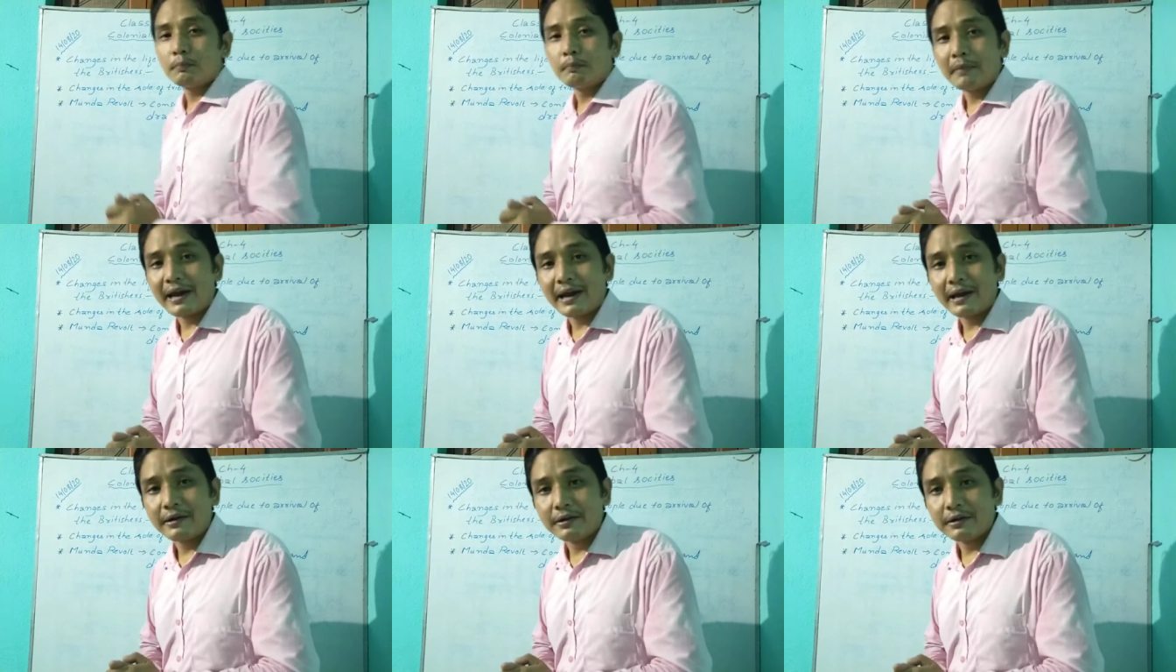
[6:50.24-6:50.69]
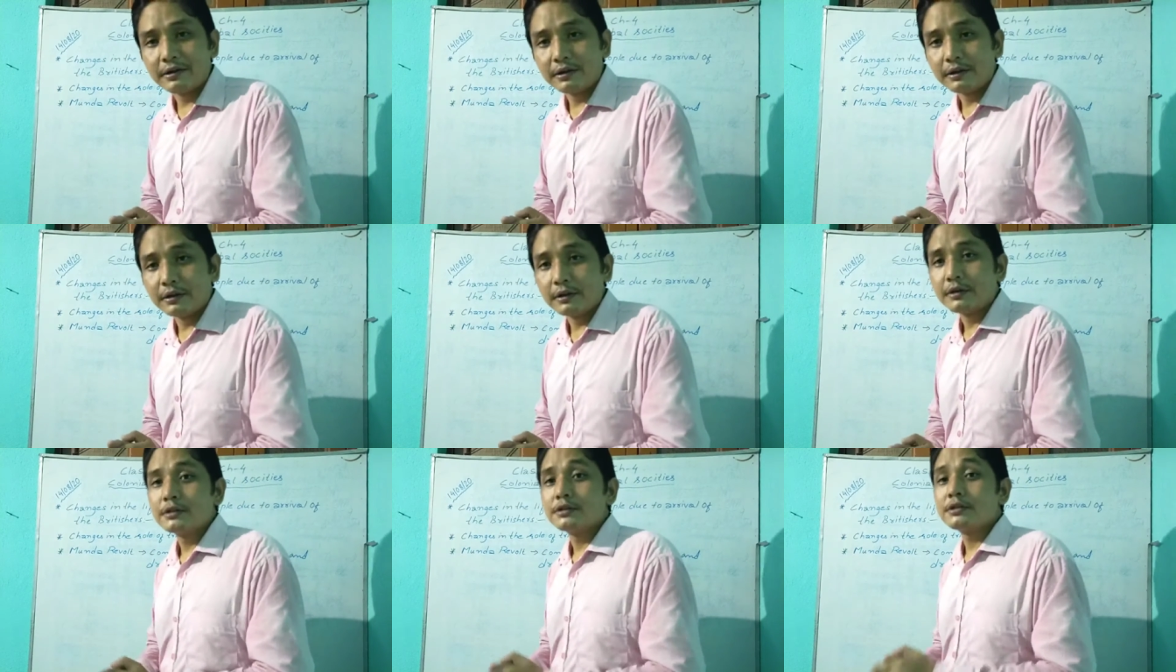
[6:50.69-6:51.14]
banned
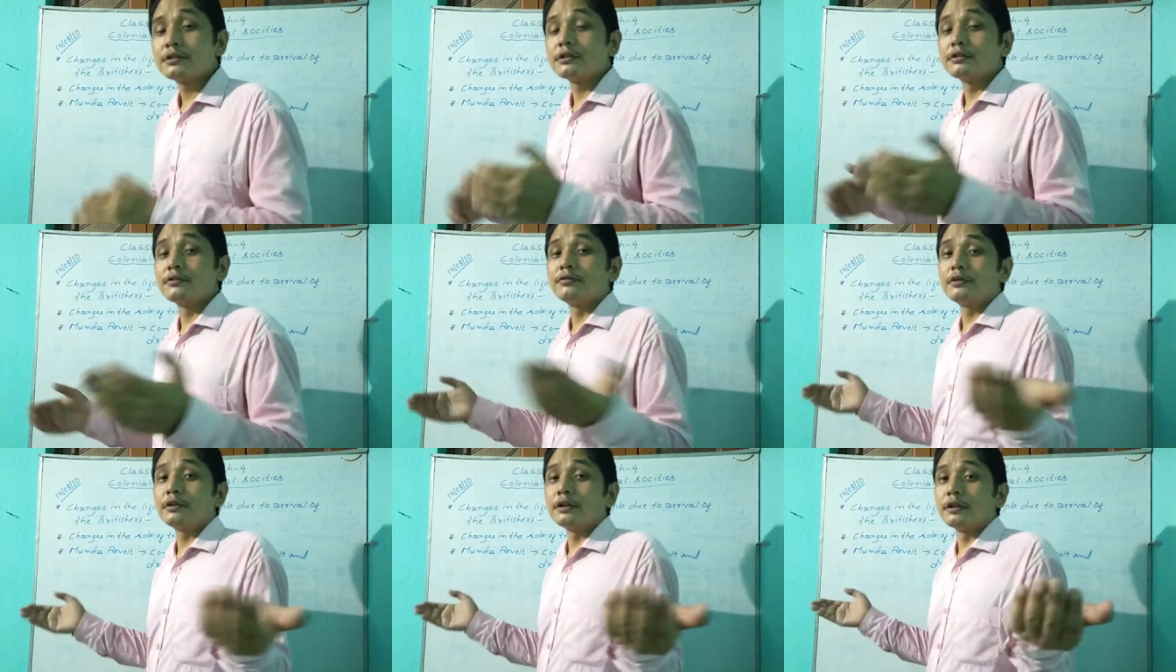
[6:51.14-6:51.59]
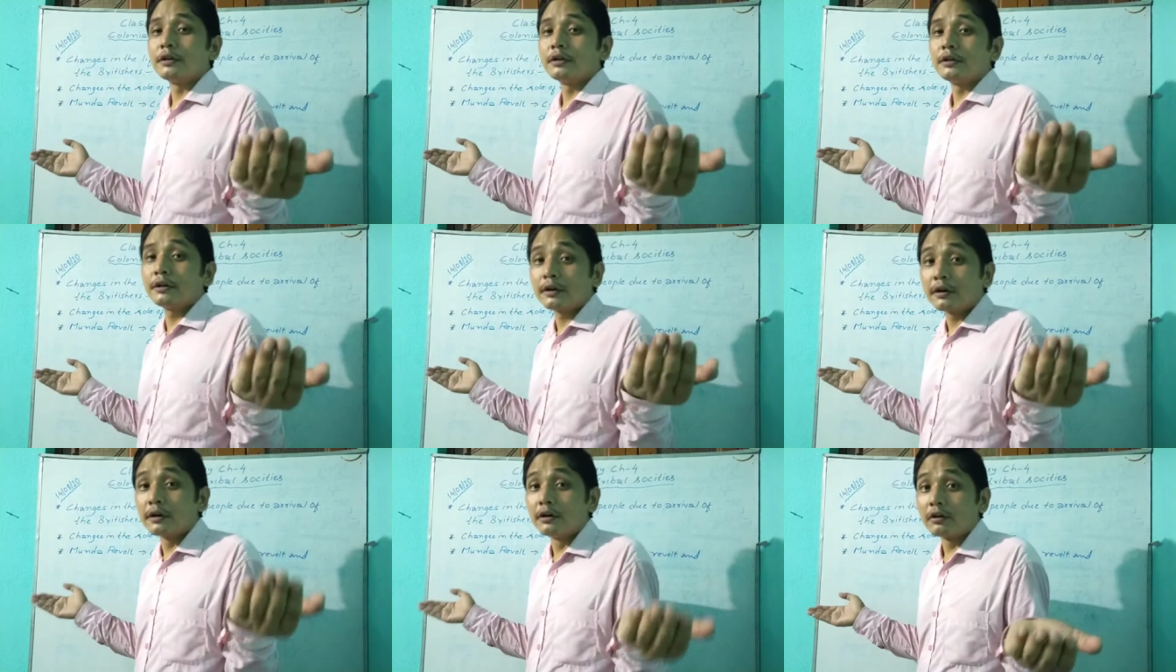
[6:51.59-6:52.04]
the shifting
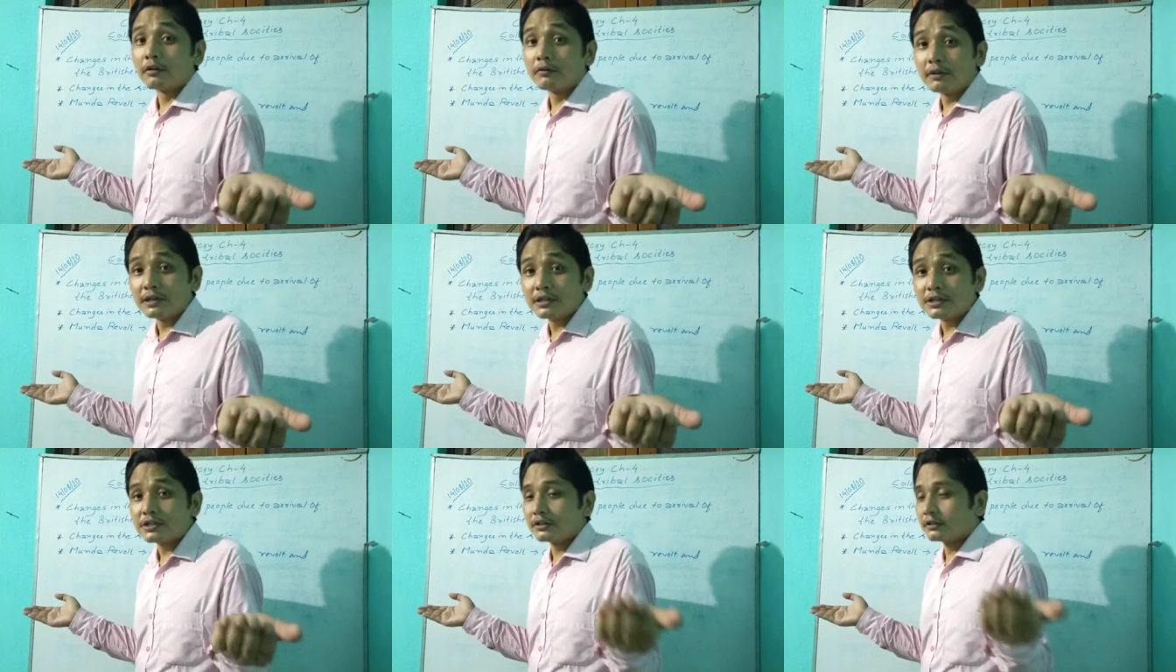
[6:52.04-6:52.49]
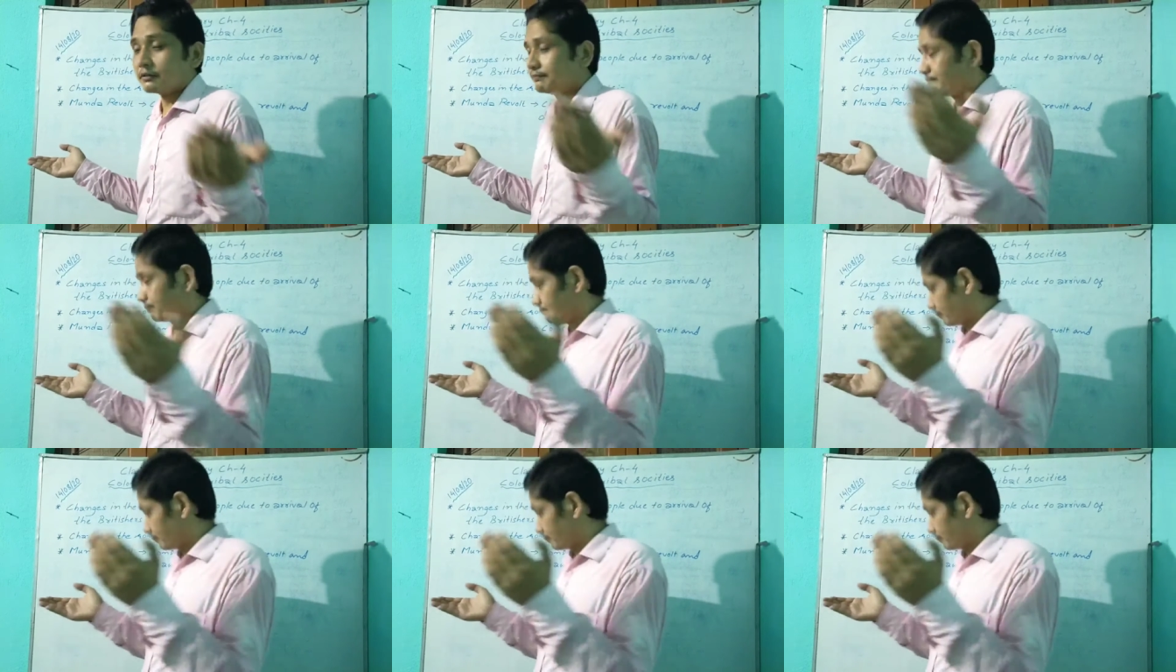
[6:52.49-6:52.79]
cultivation.